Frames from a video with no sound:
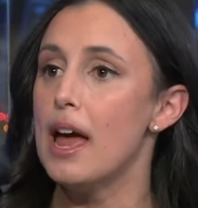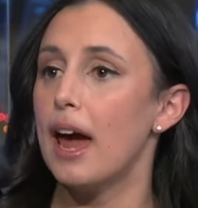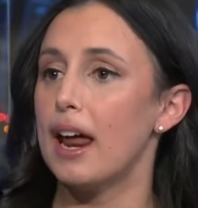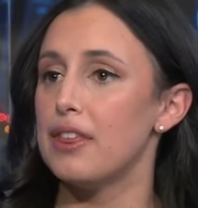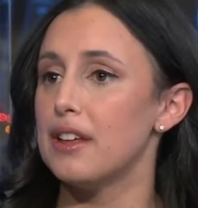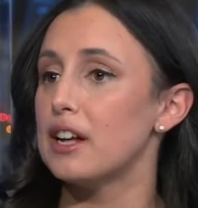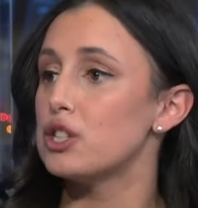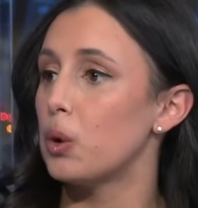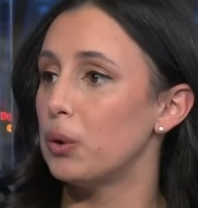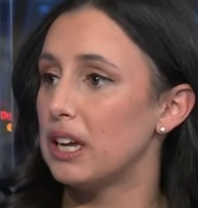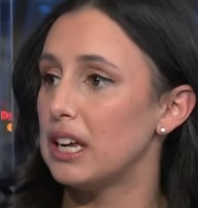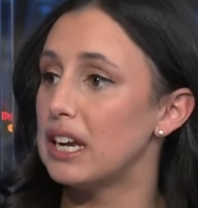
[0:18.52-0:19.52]
And I think that's
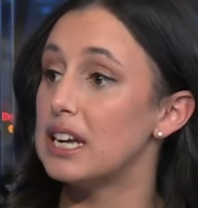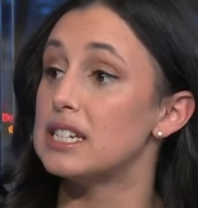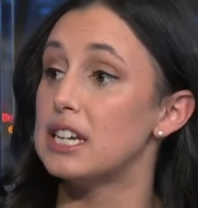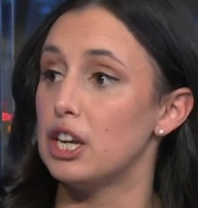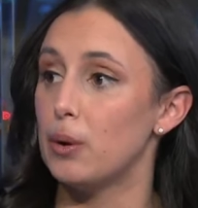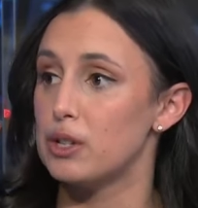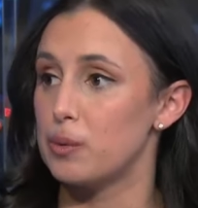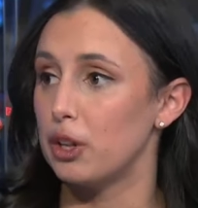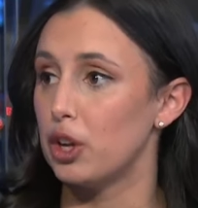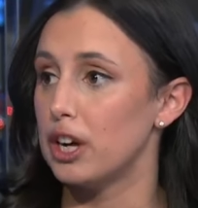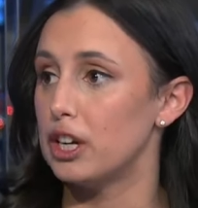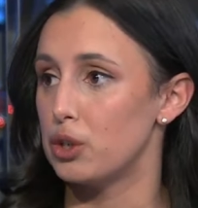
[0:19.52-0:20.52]
only going to continue as we
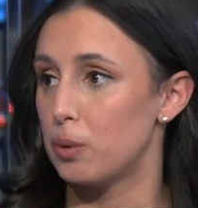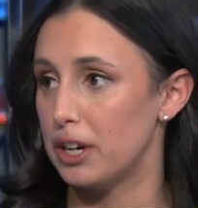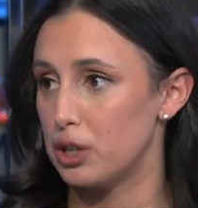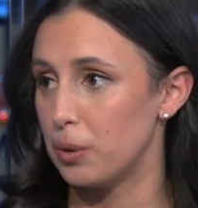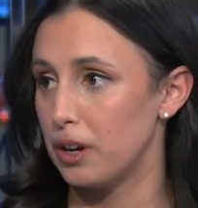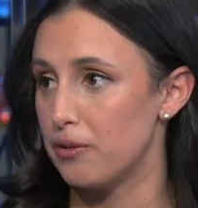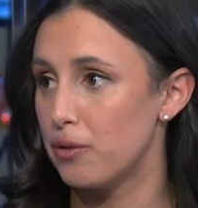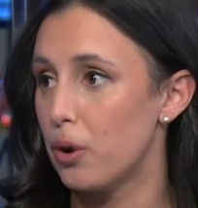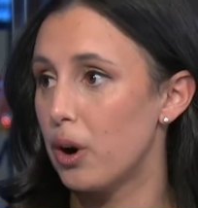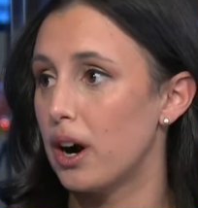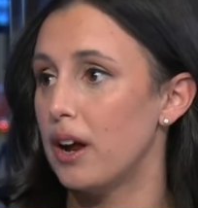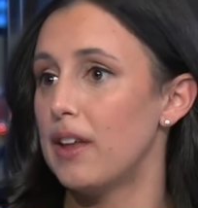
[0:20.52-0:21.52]
look into
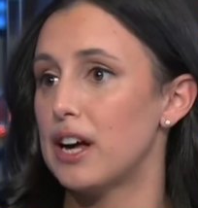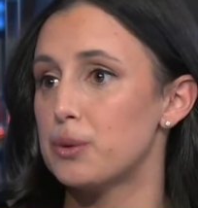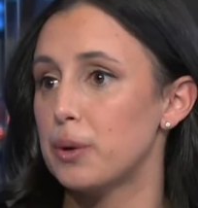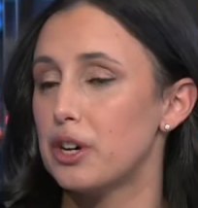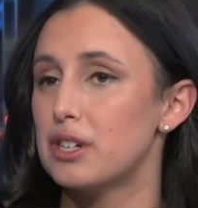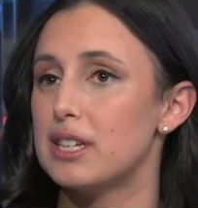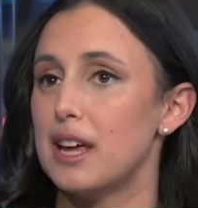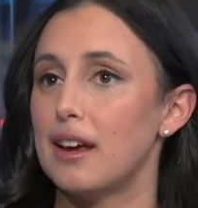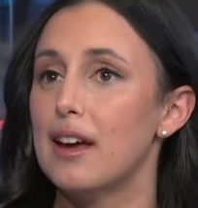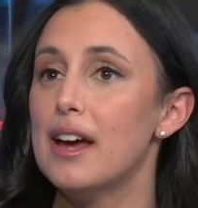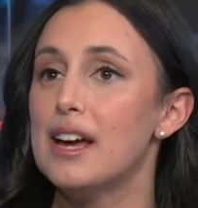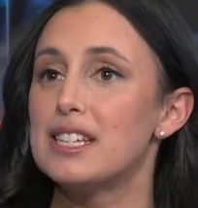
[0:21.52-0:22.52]
2024. And that's where you're
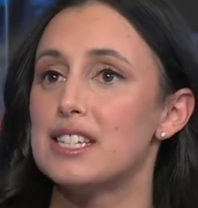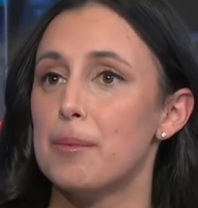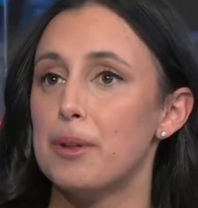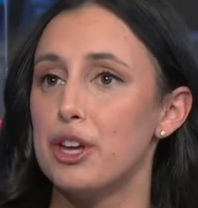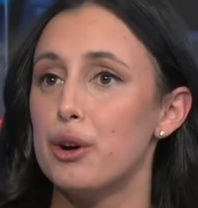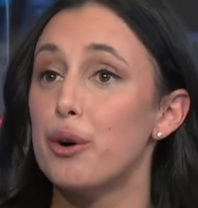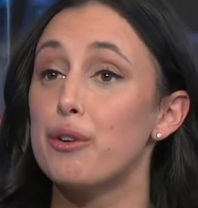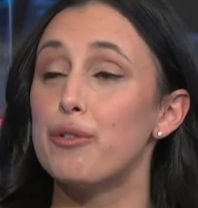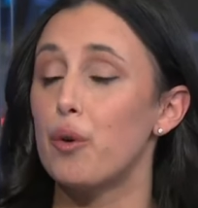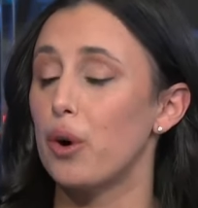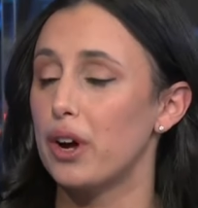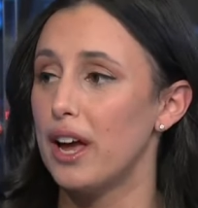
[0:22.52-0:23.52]
seeing some of the
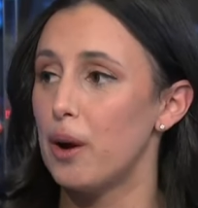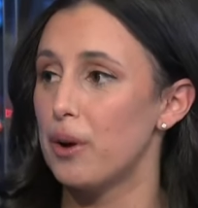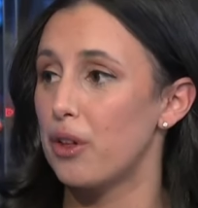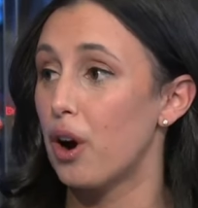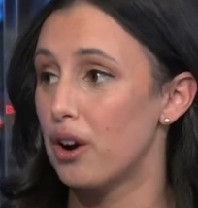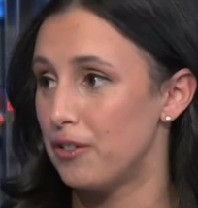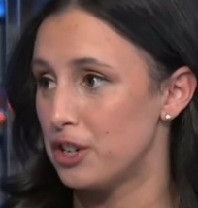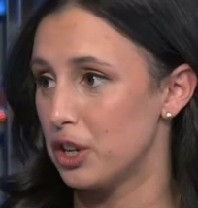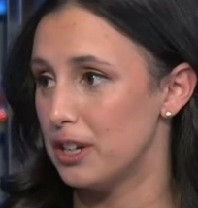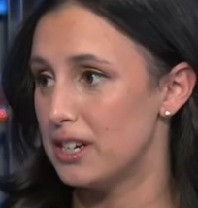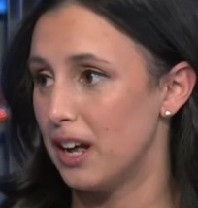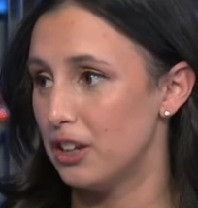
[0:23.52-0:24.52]
euphoria with
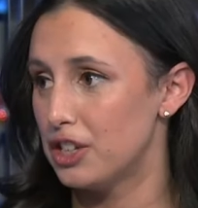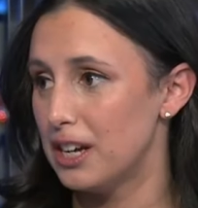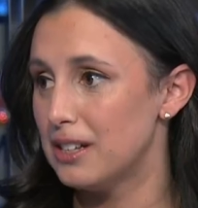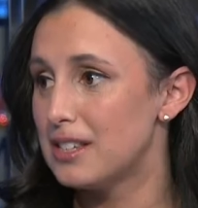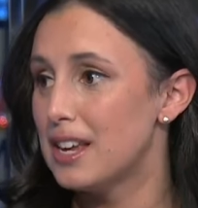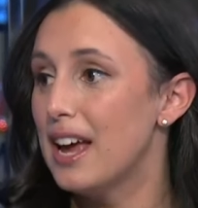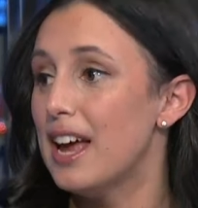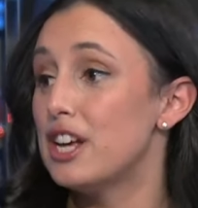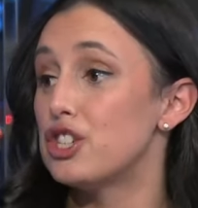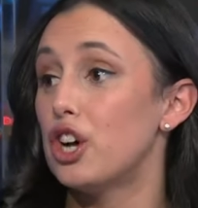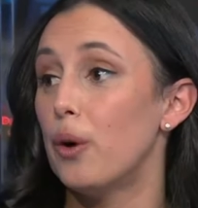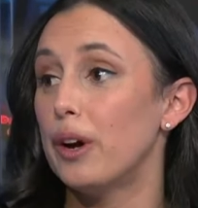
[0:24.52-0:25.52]
artificial intelligence
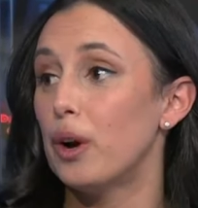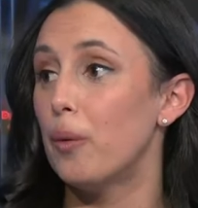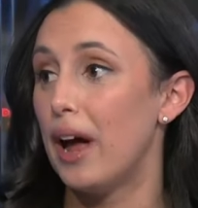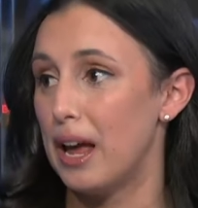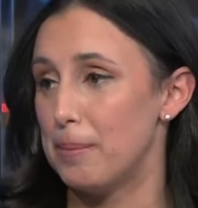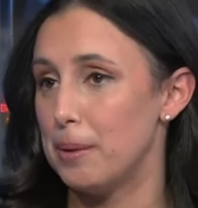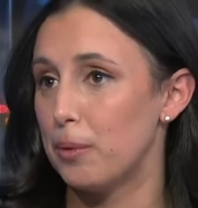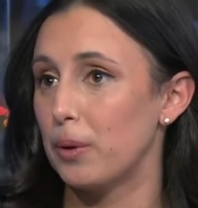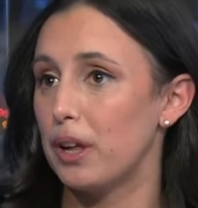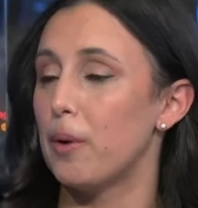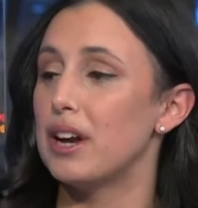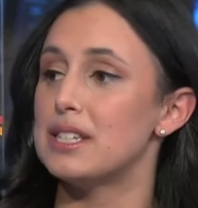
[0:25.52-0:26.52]
is going away. People
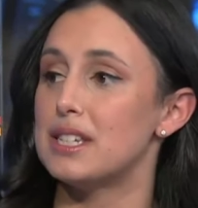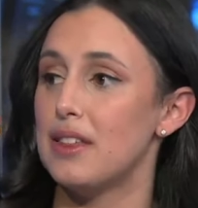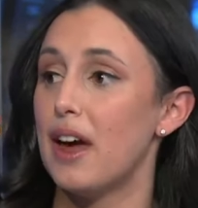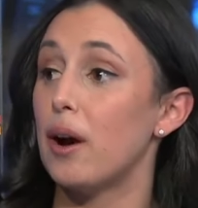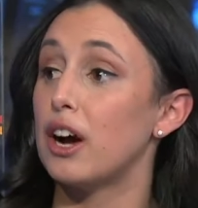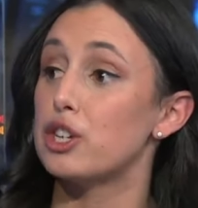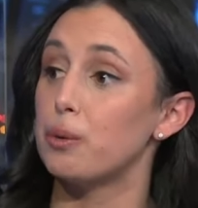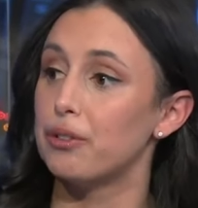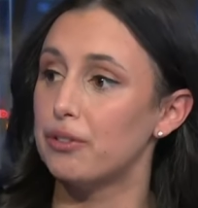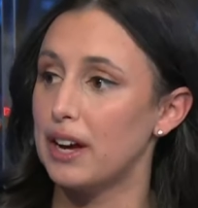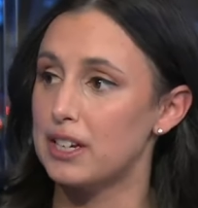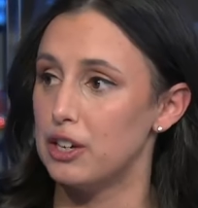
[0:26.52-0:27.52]
really want to see that actually
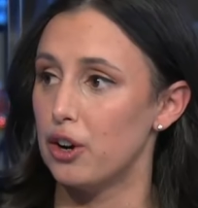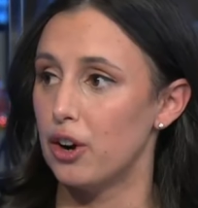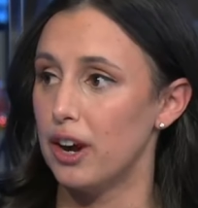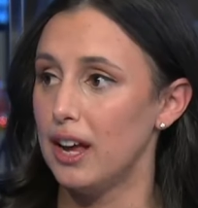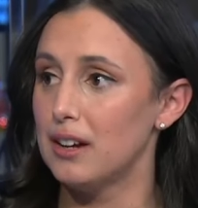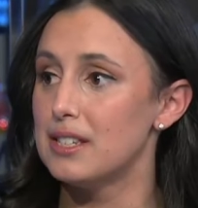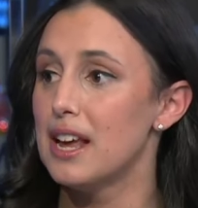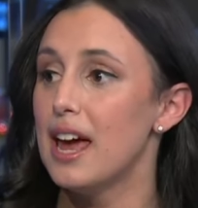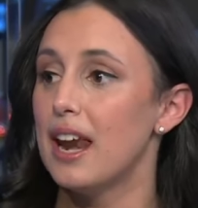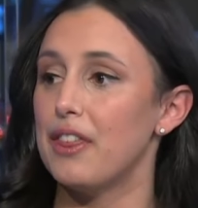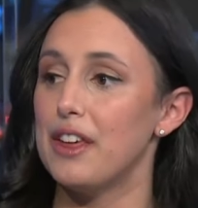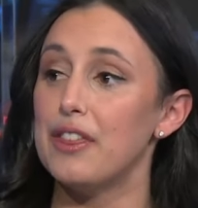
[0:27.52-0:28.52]
reflected in earnings.
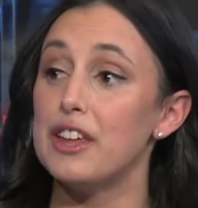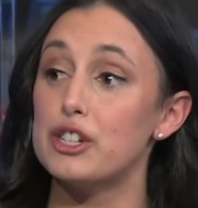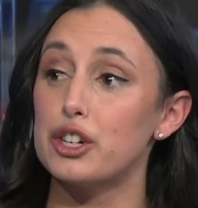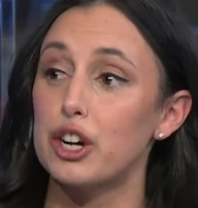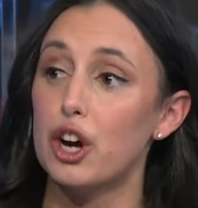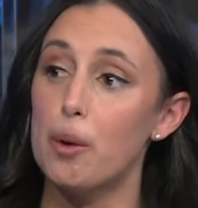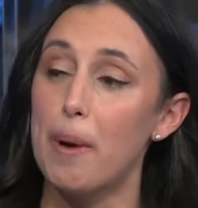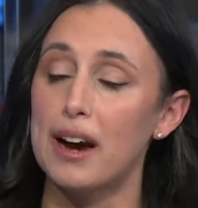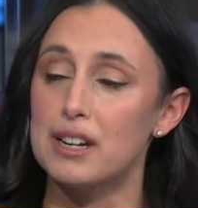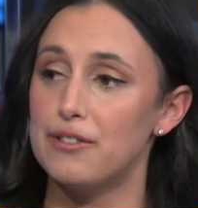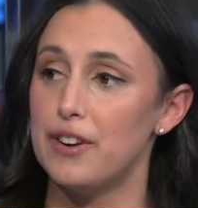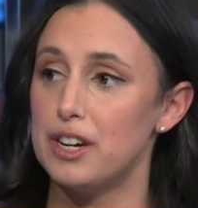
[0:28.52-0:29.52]
And I think things are going to go
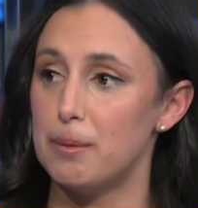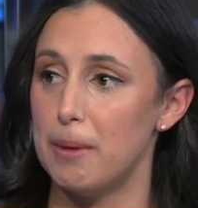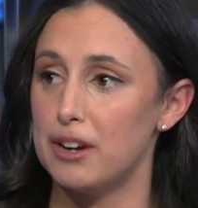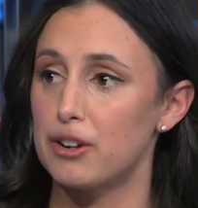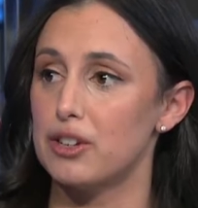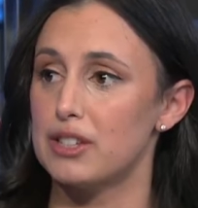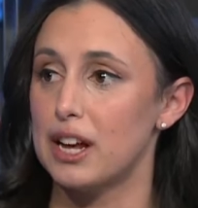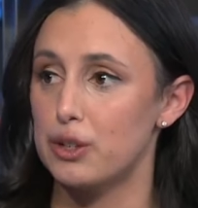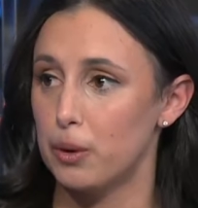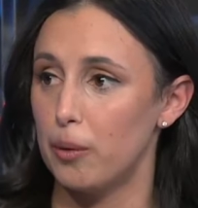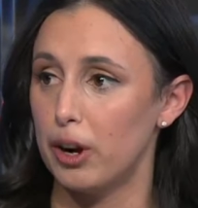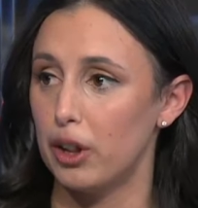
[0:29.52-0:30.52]
back to fundamentals, and that's
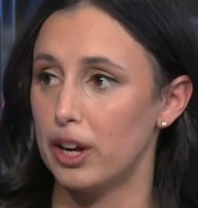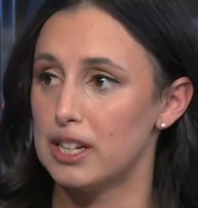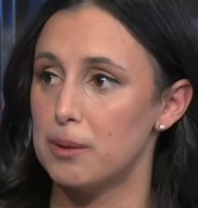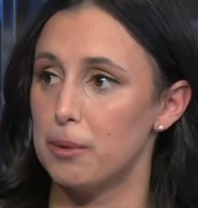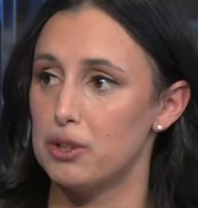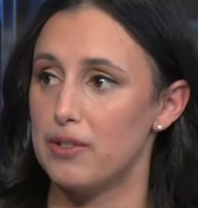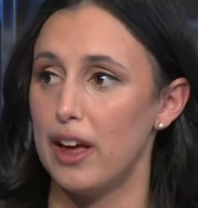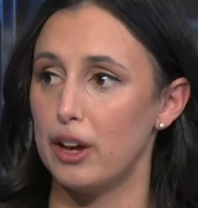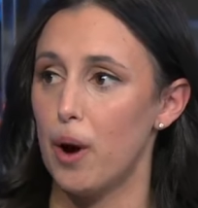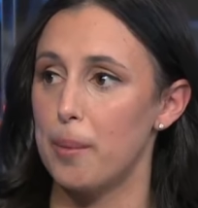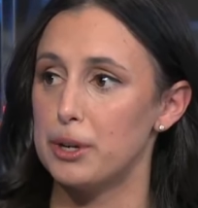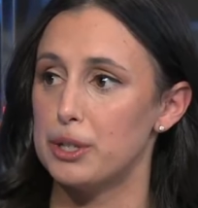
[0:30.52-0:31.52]
where we want to look at some of those
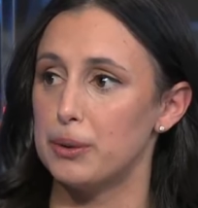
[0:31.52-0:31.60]
value opportunities.